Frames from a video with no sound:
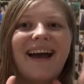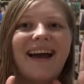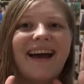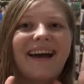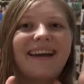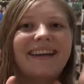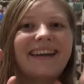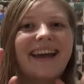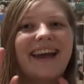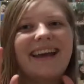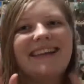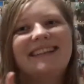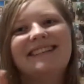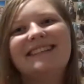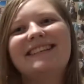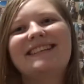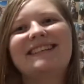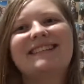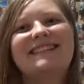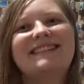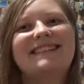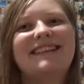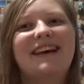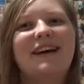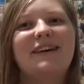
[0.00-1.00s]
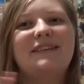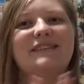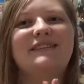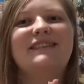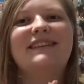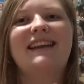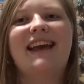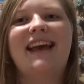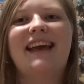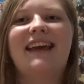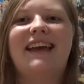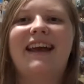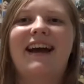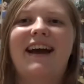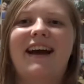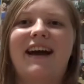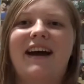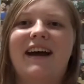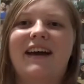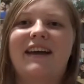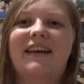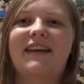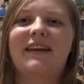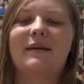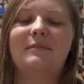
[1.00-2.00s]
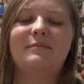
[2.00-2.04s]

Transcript: Hi guys, so today I